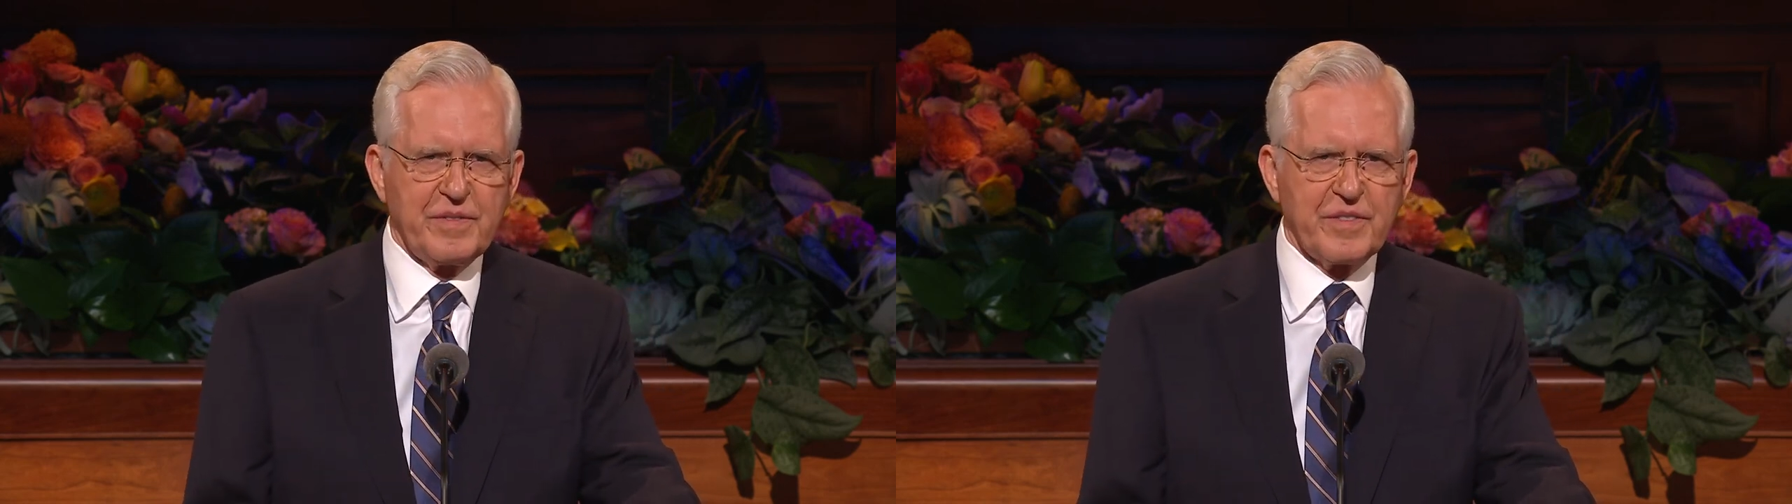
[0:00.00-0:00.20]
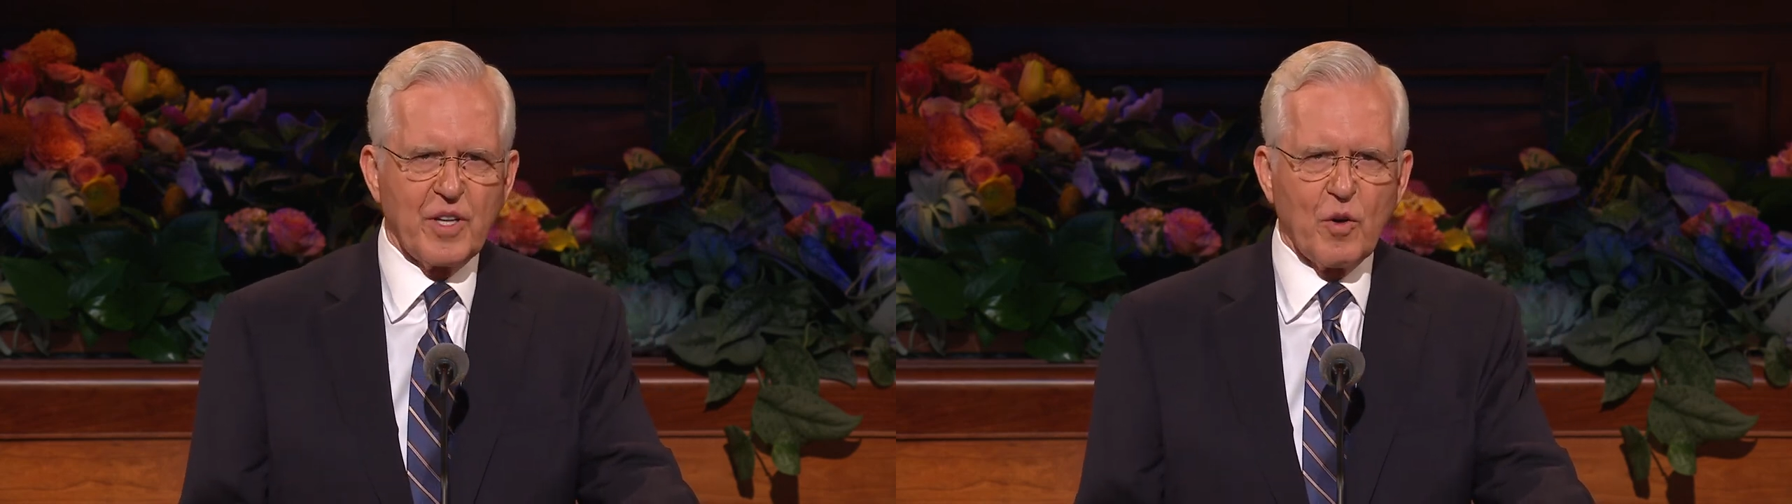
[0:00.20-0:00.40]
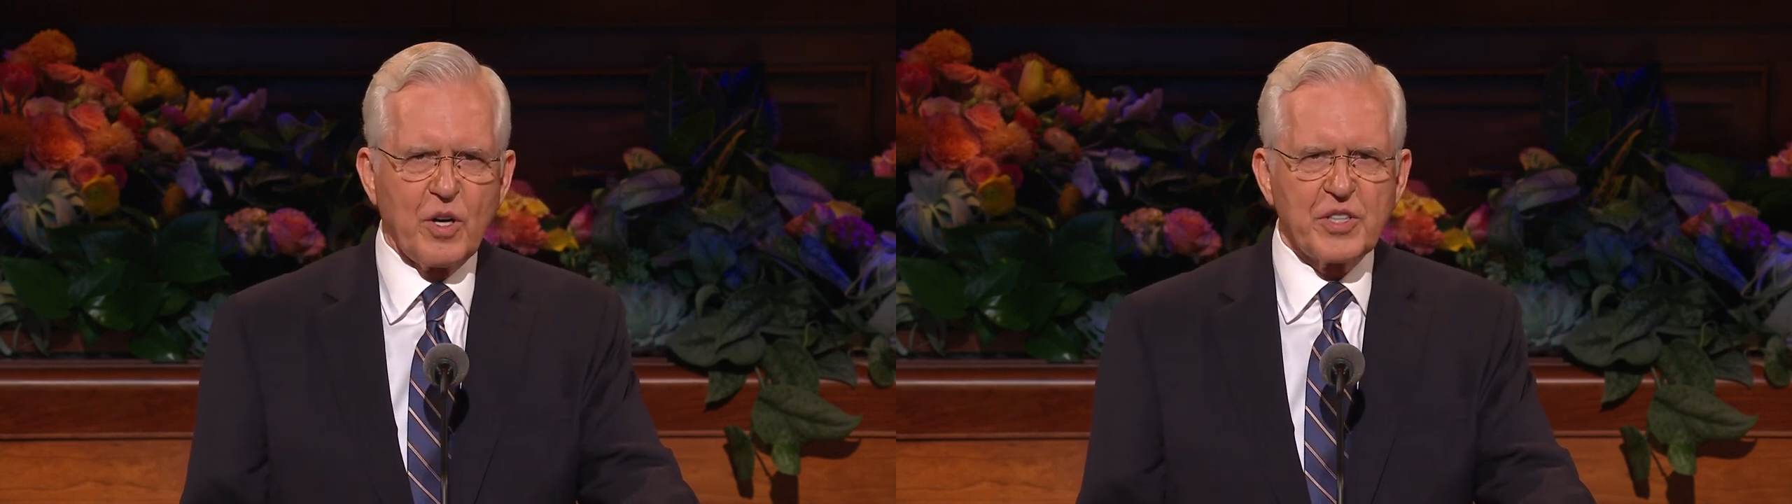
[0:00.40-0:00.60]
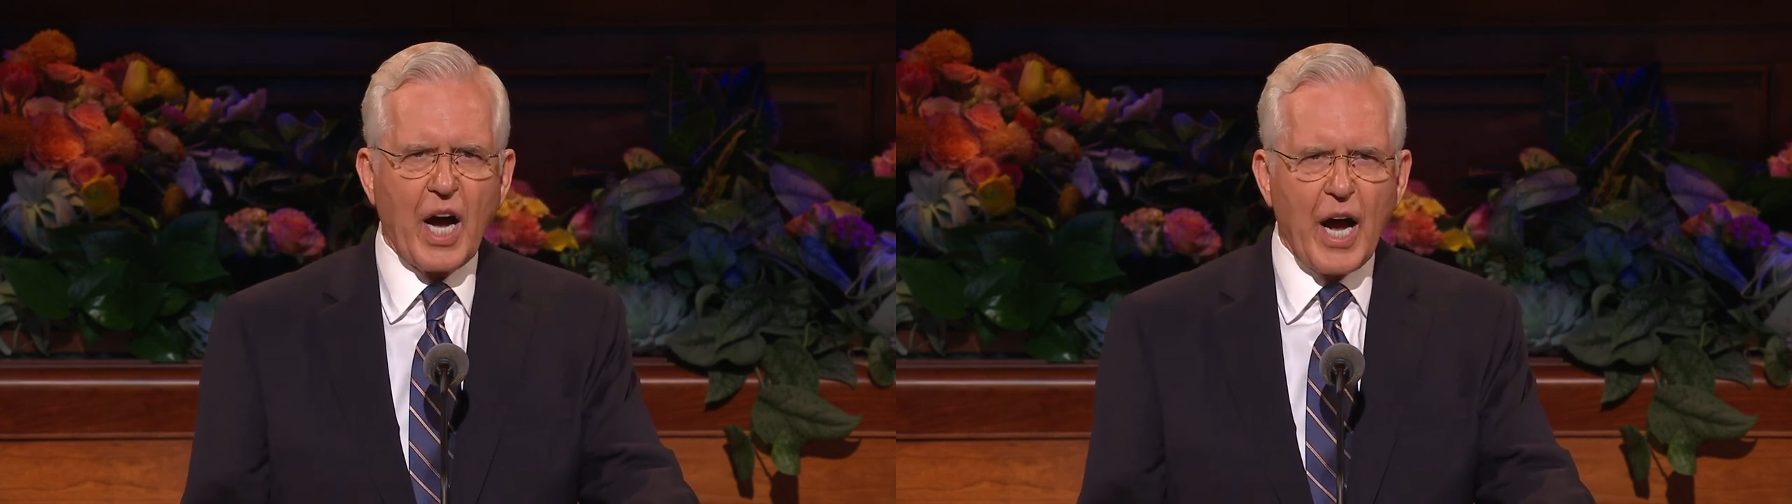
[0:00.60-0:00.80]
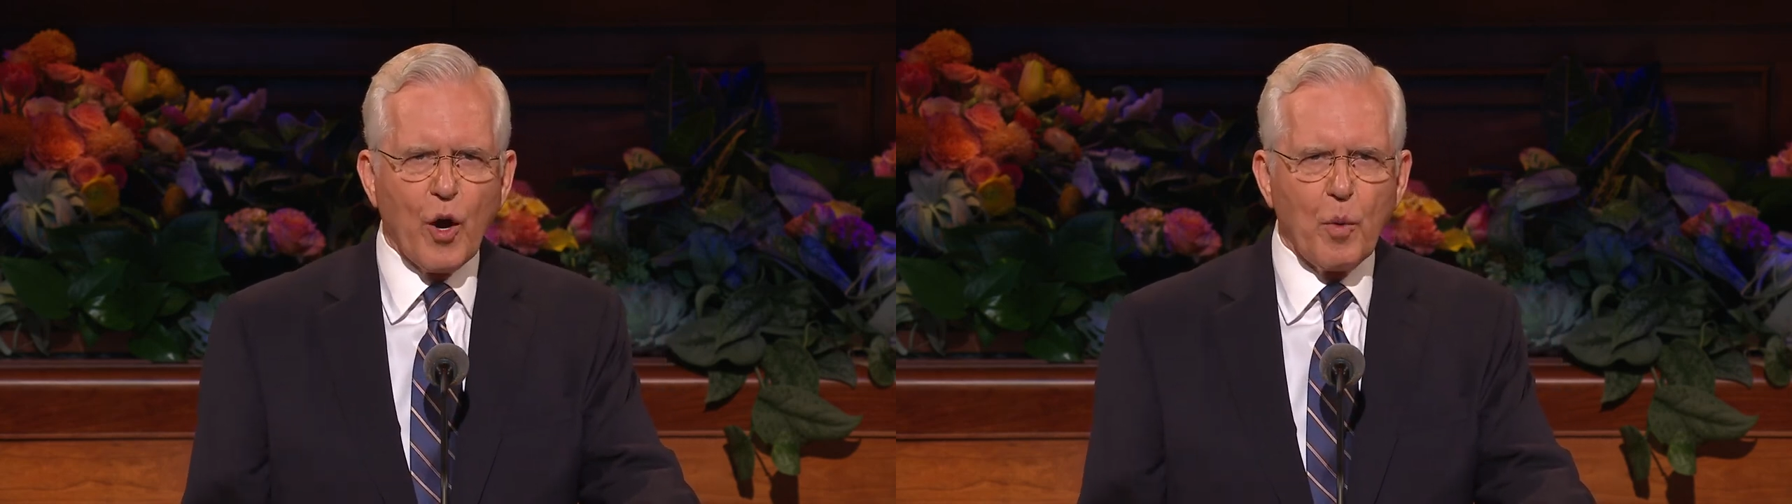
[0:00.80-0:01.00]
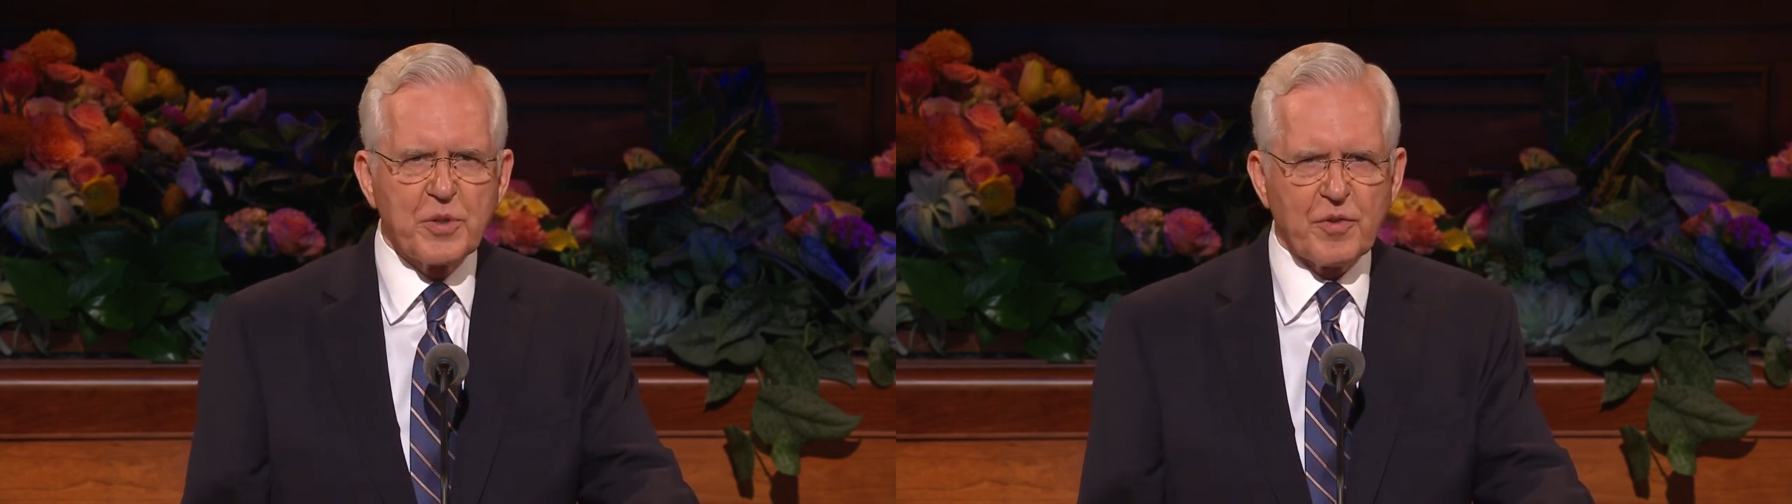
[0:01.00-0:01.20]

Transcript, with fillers: the Lord's high hopes